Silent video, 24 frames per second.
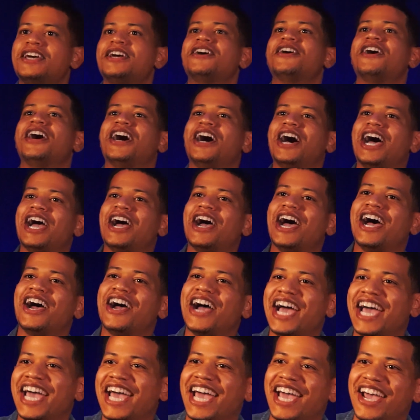
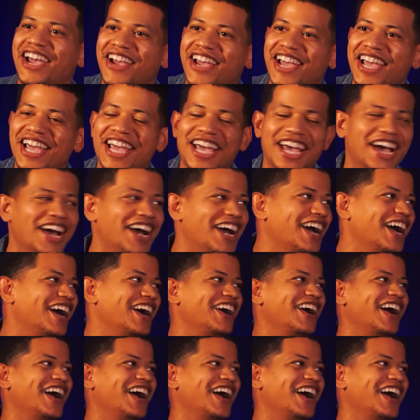I do it every morning.